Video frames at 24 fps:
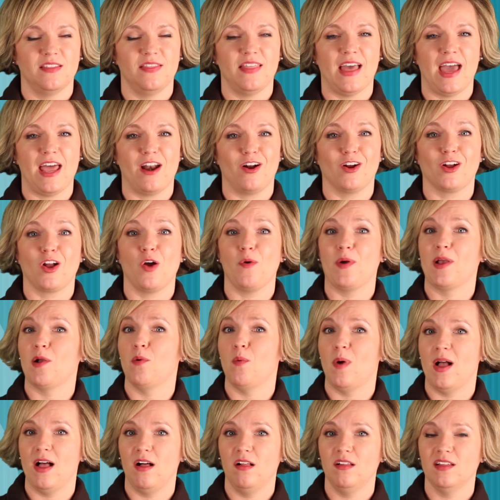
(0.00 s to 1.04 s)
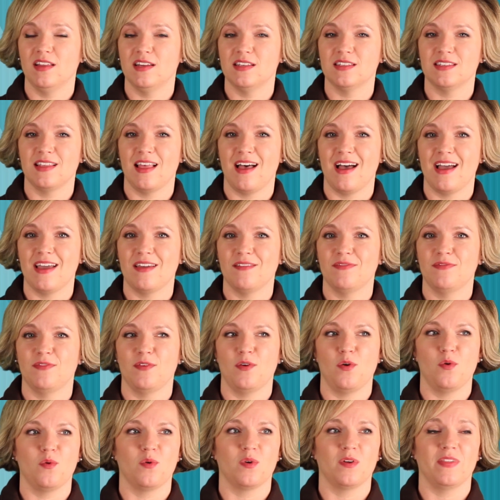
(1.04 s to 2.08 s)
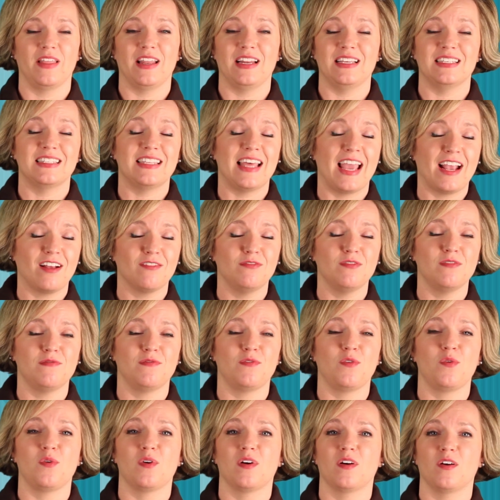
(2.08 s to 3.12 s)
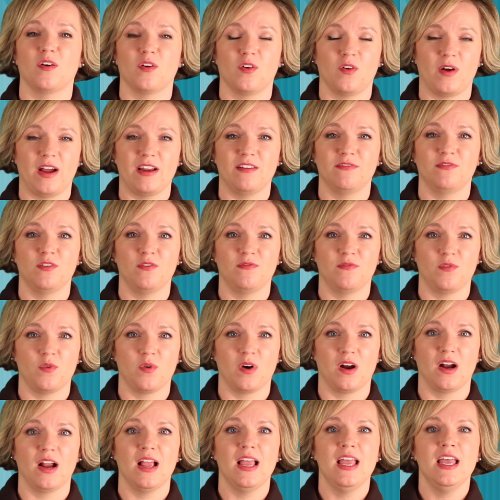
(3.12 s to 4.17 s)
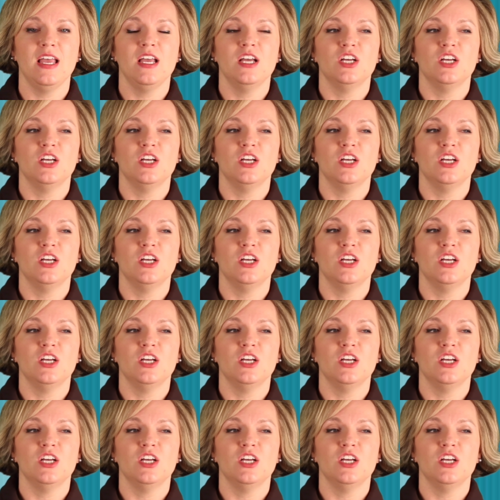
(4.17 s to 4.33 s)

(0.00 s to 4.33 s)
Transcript: that are going well in his life or that he's thankful for or grateful for,